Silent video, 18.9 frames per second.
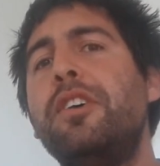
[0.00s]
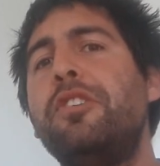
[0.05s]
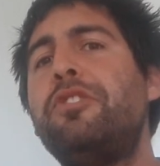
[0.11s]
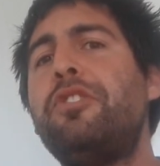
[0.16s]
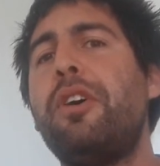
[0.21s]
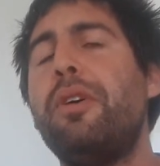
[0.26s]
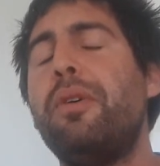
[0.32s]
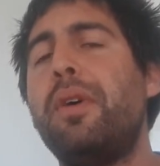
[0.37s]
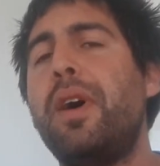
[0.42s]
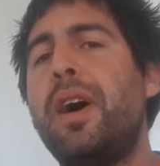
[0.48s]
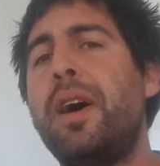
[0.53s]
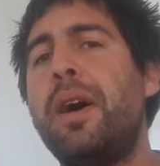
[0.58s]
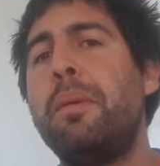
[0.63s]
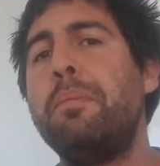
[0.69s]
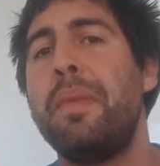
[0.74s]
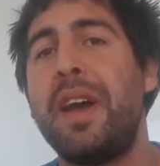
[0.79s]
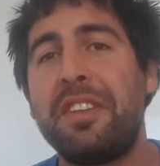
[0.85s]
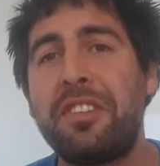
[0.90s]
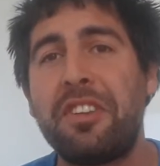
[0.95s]
So
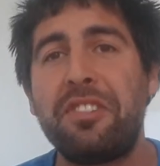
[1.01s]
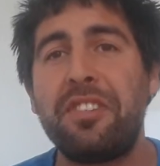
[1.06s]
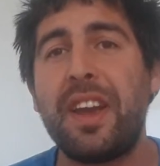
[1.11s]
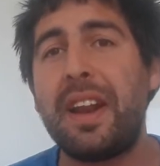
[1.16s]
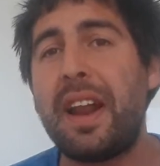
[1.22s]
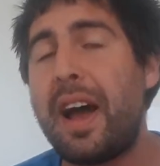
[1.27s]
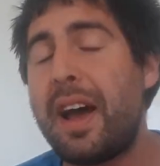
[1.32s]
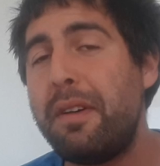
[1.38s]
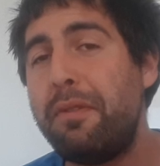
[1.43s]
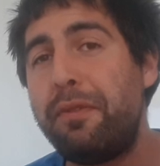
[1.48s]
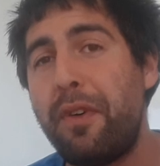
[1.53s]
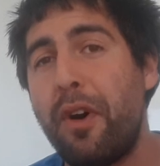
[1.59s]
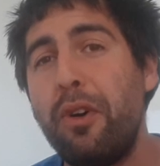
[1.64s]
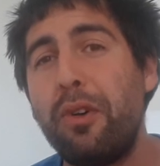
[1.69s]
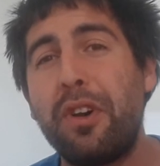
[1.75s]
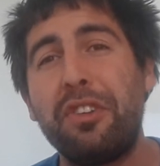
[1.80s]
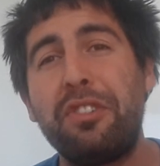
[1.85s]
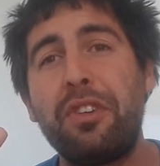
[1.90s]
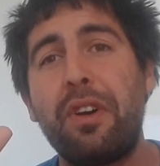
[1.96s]
as I said, I
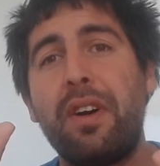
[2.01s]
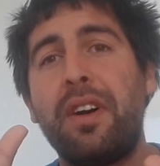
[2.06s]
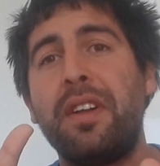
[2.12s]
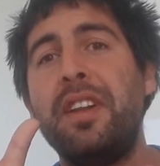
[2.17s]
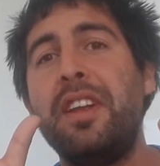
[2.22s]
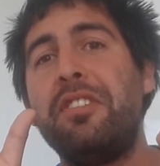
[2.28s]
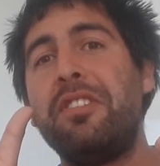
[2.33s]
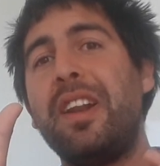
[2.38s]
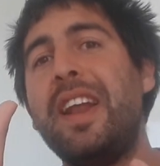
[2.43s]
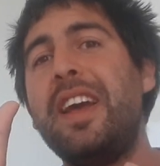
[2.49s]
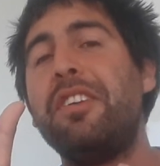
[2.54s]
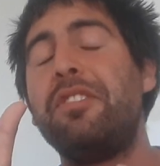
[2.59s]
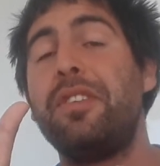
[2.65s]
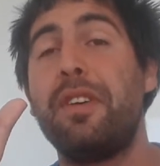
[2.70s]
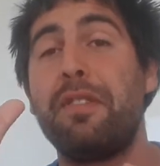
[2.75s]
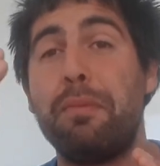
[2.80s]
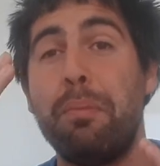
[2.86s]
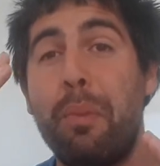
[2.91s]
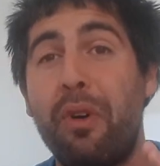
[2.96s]
focus on this
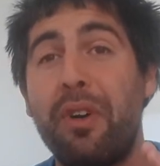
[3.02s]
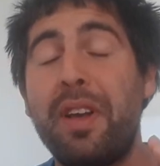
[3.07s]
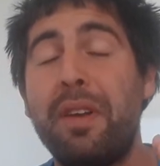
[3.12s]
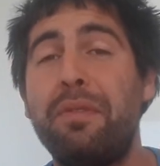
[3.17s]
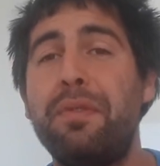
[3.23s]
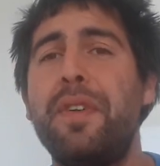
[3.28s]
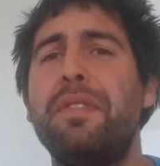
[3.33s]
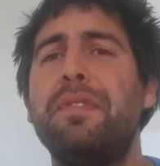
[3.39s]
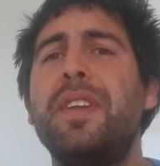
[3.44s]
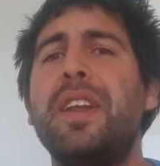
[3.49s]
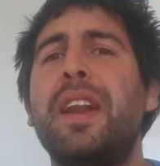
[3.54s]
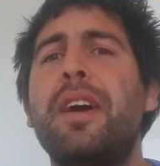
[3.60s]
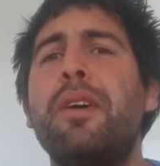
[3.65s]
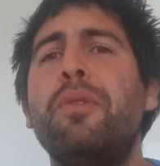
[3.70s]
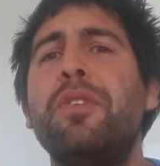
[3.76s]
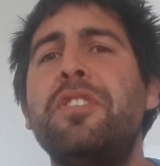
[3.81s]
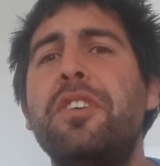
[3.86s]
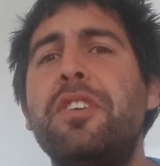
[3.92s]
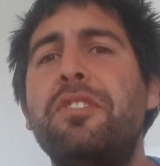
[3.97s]
list of more than 15
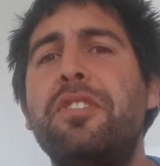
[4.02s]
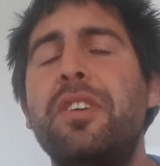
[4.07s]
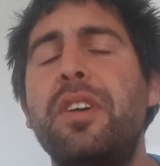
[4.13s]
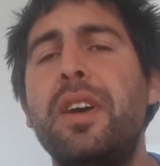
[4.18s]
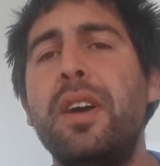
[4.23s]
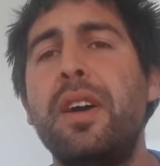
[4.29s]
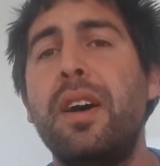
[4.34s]
languages